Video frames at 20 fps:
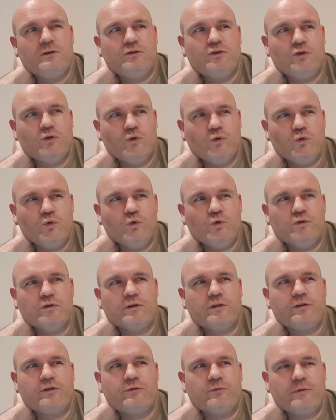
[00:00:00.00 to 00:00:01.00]
2
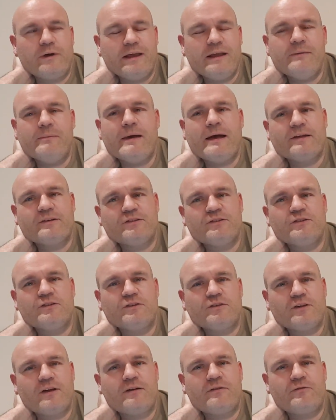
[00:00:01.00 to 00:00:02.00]
to 3
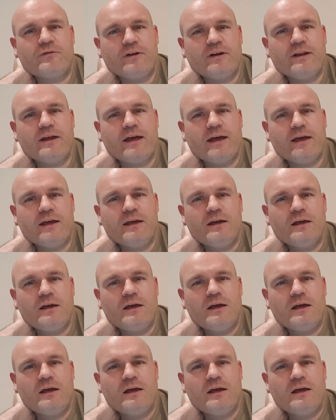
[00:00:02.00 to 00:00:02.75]
messages every day